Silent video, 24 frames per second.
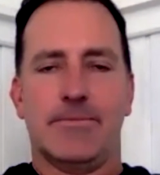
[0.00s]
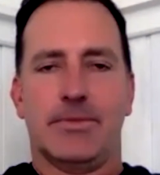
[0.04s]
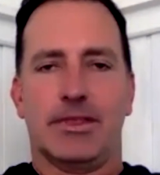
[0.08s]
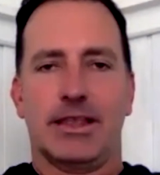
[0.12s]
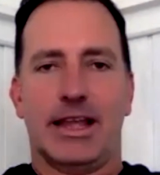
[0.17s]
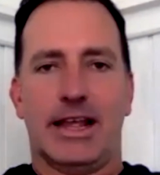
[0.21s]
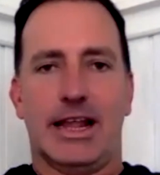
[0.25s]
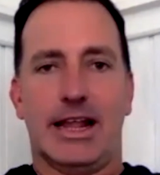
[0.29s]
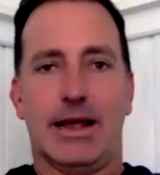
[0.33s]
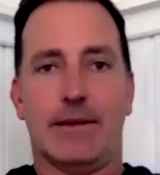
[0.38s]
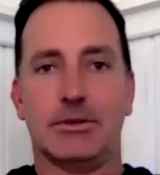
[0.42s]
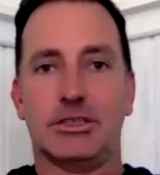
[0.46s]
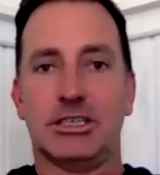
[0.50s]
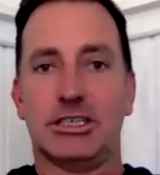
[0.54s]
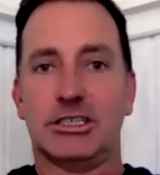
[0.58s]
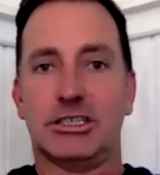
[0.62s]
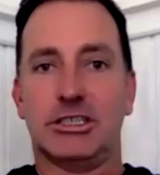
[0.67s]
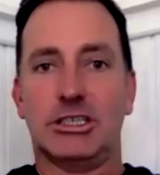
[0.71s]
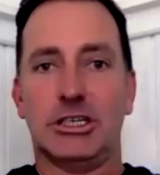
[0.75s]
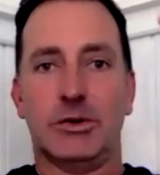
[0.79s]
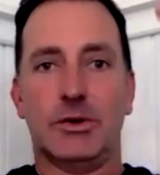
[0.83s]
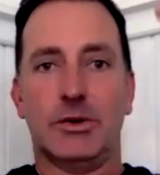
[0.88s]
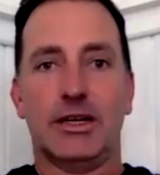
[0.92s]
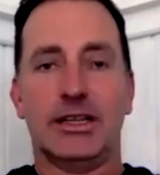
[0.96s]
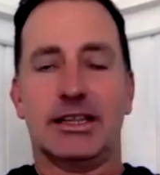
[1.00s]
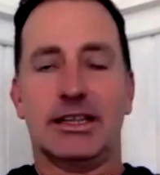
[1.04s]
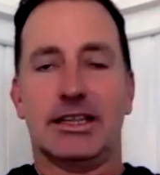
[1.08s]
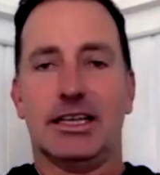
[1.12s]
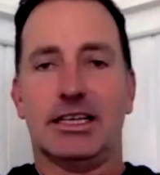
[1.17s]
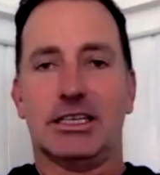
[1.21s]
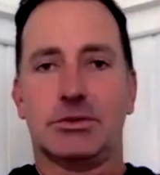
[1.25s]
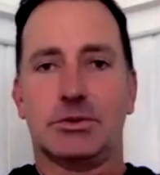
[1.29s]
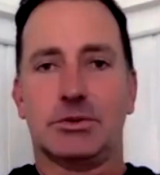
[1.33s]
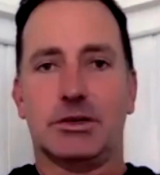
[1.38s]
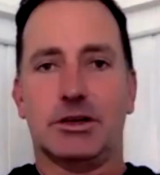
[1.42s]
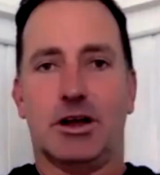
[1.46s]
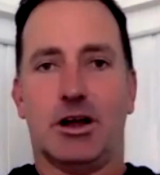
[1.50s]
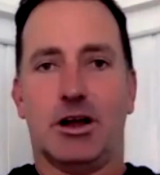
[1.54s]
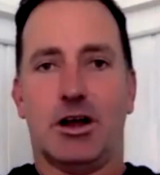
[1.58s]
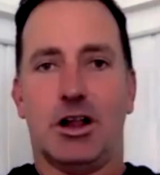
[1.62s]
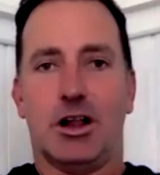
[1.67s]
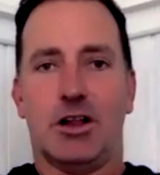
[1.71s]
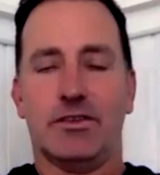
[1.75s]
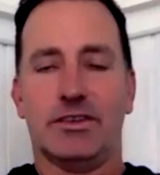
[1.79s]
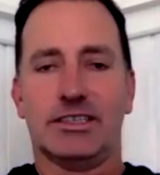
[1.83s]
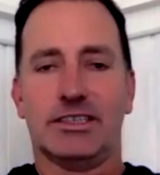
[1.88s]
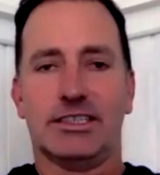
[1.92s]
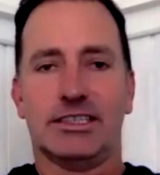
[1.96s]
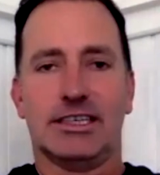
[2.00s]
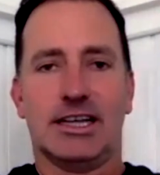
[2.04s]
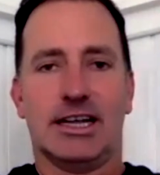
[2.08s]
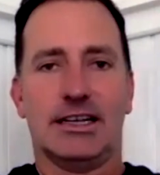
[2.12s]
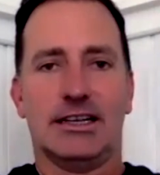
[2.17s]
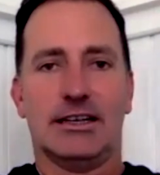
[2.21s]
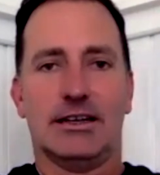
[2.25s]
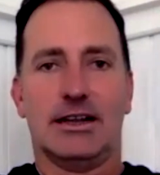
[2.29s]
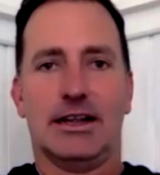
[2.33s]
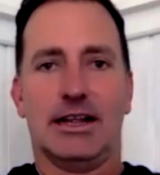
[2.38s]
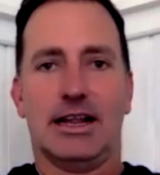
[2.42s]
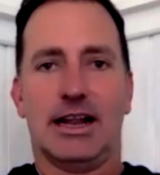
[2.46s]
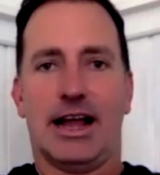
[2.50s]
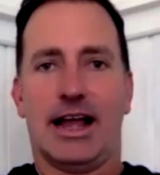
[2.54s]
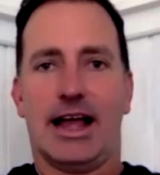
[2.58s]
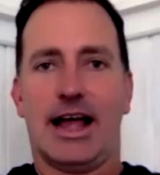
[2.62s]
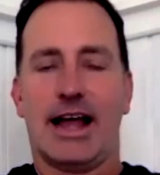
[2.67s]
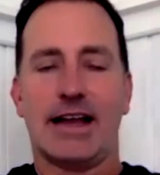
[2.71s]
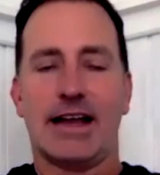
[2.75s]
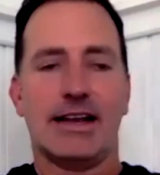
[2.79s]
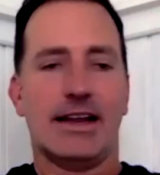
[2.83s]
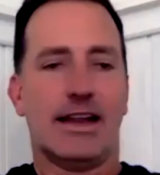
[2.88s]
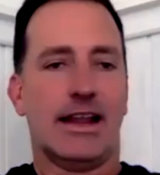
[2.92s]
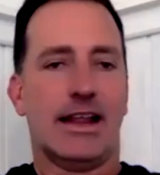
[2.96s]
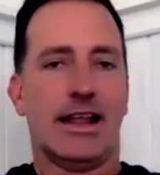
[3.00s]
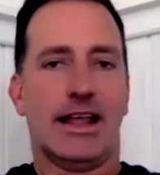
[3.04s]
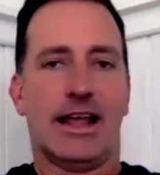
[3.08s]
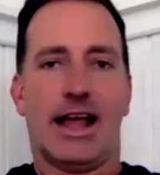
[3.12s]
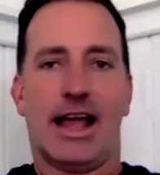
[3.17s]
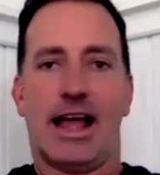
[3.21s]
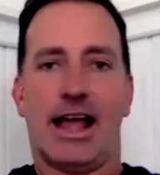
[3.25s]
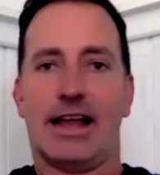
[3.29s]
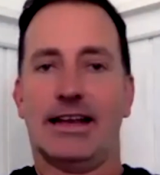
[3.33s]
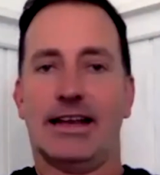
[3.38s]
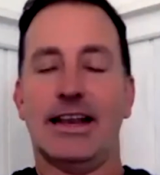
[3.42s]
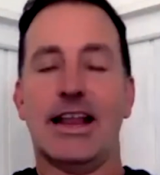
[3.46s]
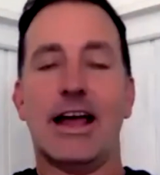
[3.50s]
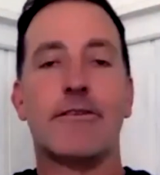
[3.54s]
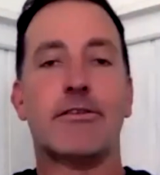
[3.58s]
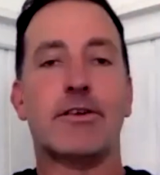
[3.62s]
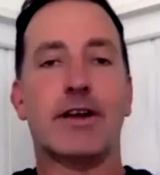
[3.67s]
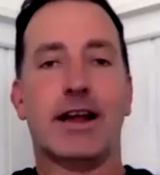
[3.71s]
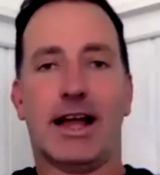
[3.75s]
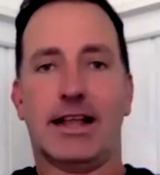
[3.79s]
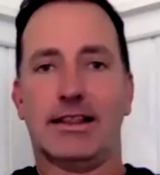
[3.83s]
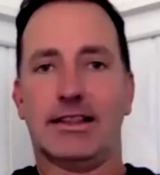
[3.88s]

I'm just doing this when all of a sudden, and I had never had